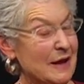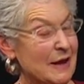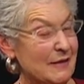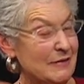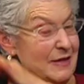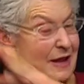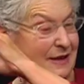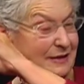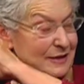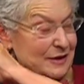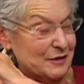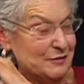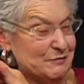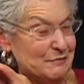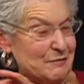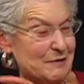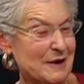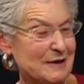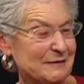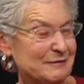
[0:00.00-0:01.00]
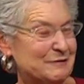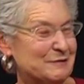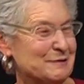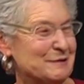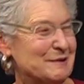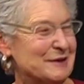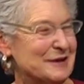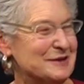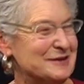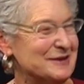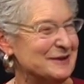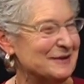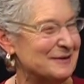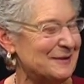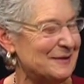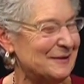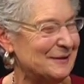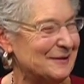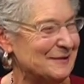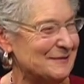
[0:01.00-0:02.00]
that thread of tradition
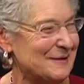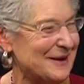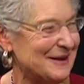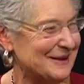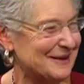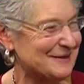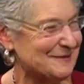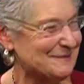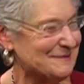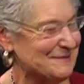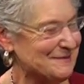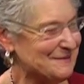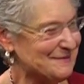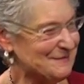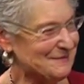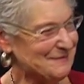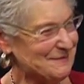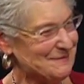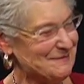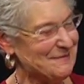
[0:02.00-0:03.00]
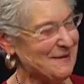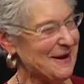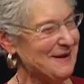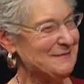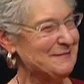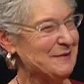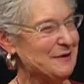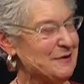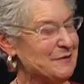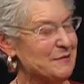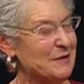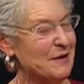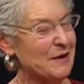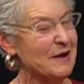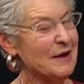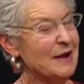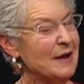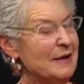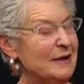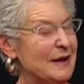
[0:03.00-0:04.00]
all the way through right where you are.
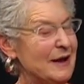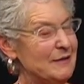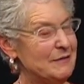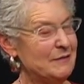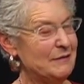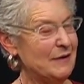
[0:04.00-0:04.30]
Now,